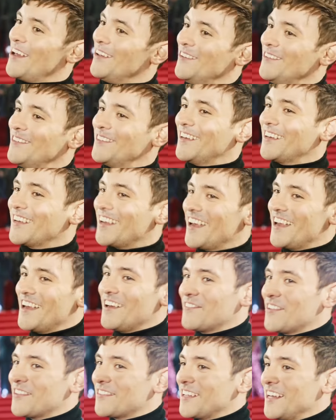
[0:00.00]
like, oh, okay,
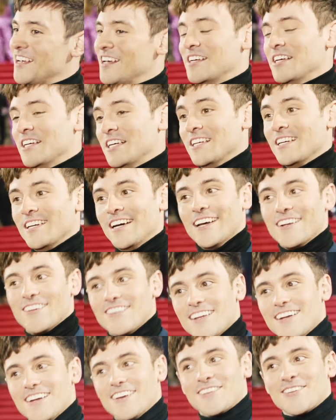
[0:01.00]
I'm just gonna head
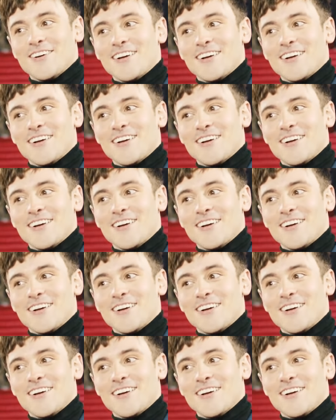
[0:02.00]
on in as